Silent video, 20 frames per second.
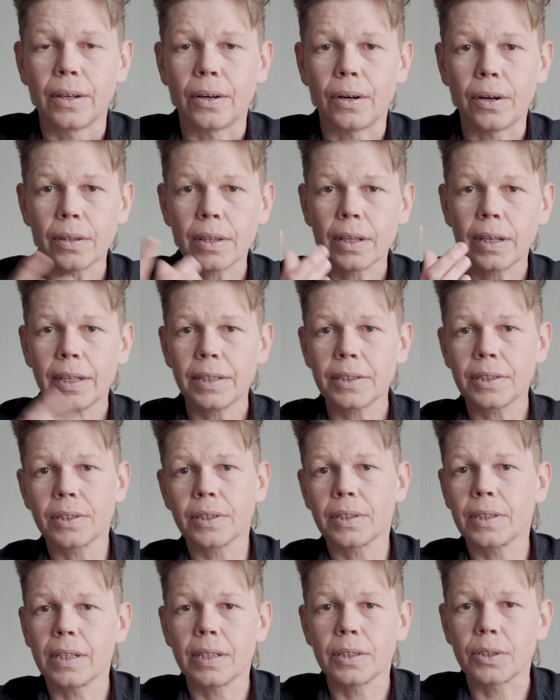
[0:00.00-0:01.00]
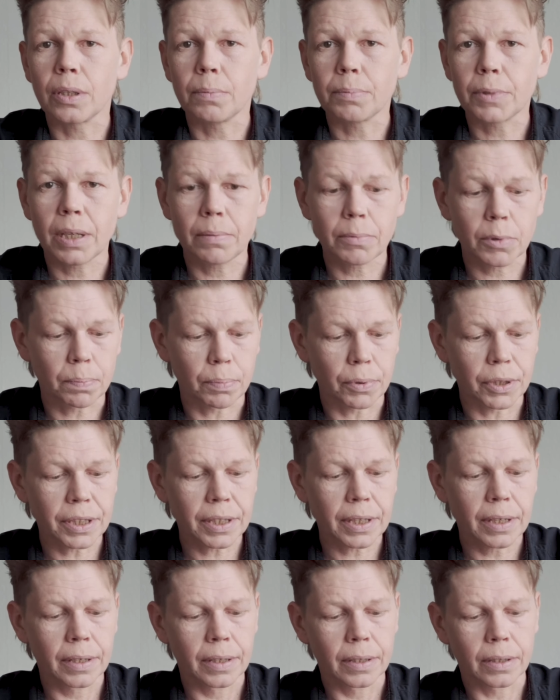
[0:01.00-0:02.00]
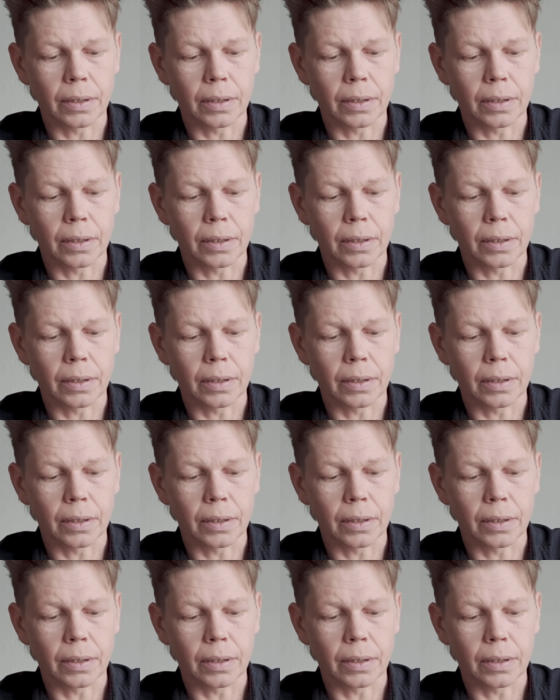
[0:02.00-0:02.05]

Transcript: Other lenses that I sometimes bring,